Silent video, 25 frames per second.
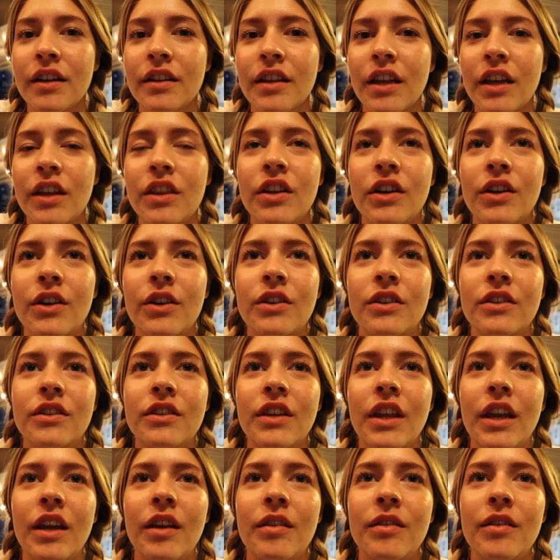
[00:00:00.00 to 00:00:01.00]
Like they're
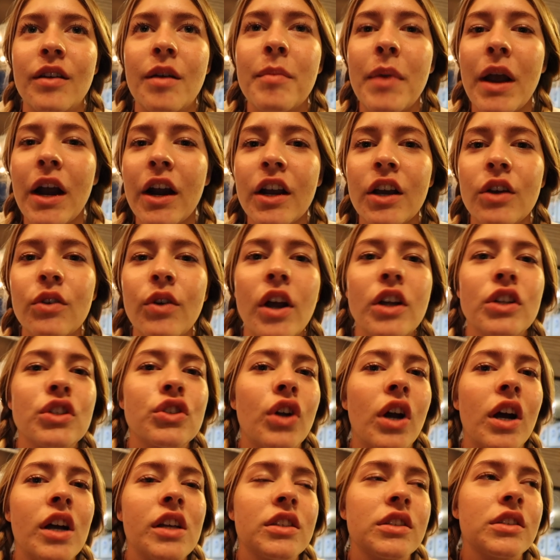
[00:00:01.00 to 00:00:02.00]
like American
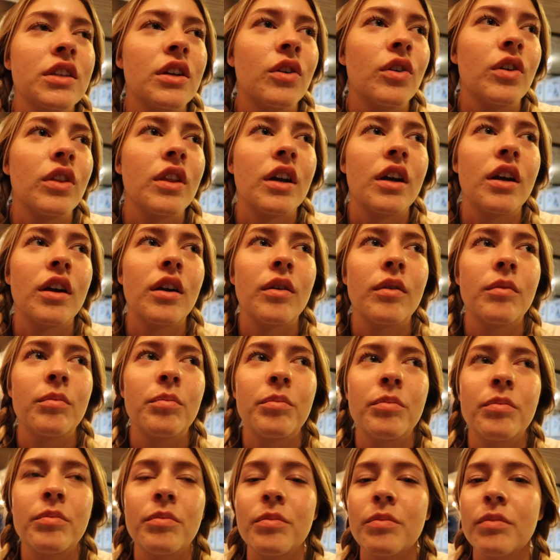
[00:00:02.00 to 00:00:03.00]
restaurants or they're
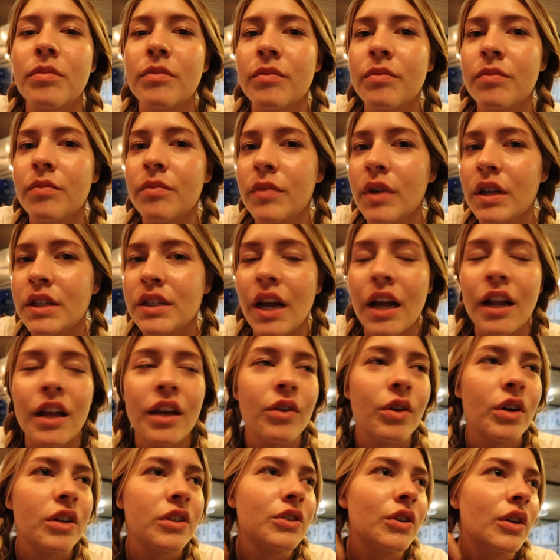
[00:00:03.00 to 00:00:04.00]
Italian
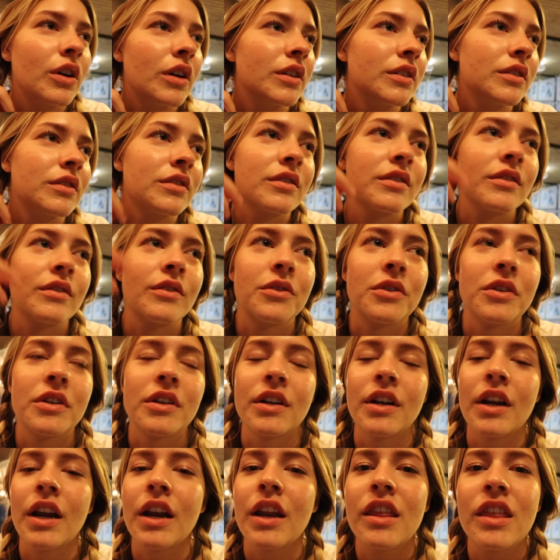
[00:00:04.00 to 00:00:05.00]
restaurants or
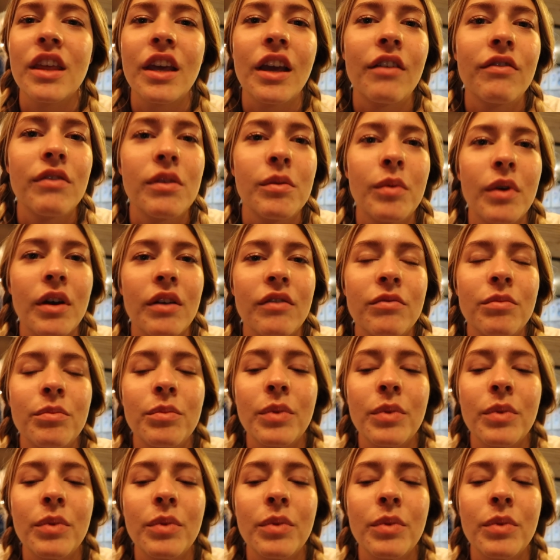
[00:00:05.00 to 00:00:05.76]
anything of the above.